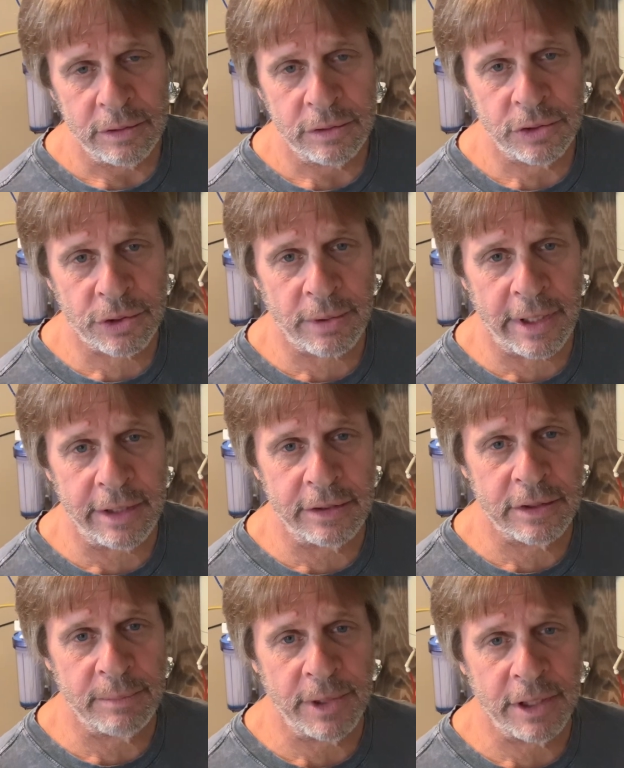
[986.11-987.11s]
trying
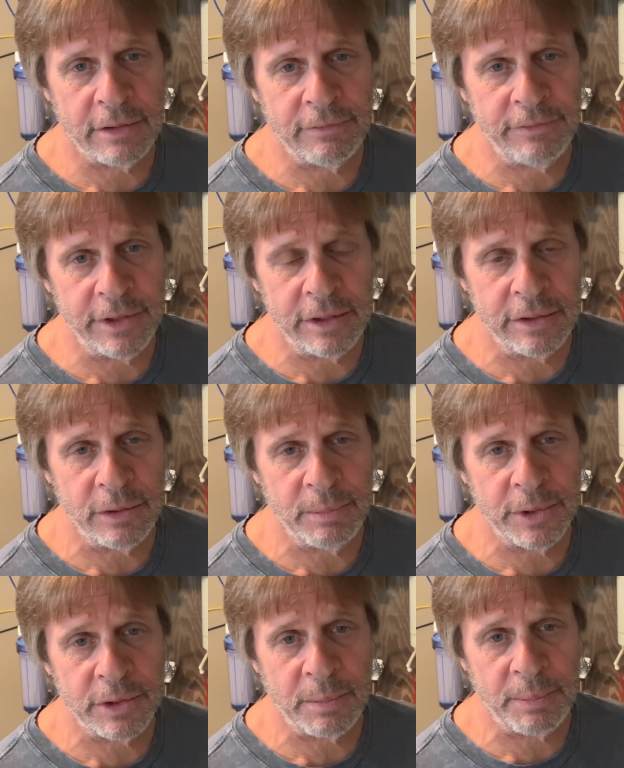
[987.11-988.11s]
to make a video,
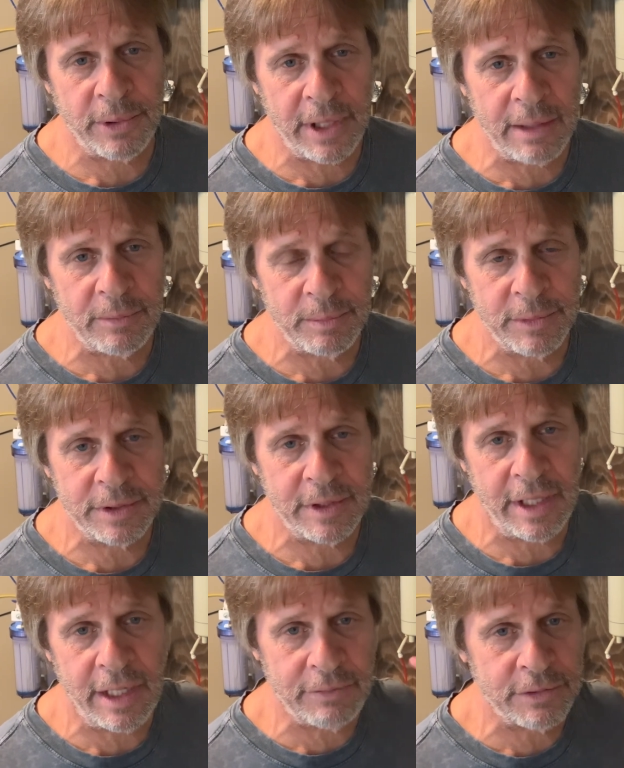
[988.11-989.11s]
but the problem is I
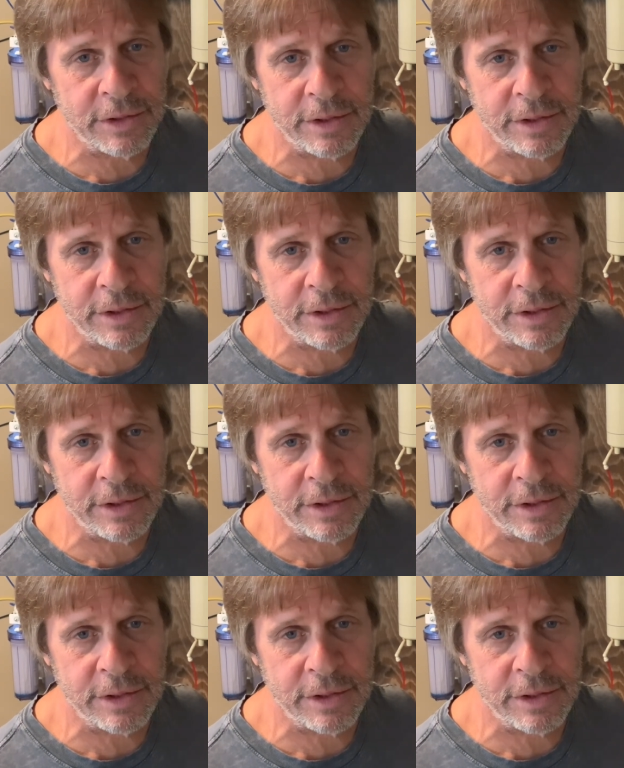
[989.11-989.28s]
have to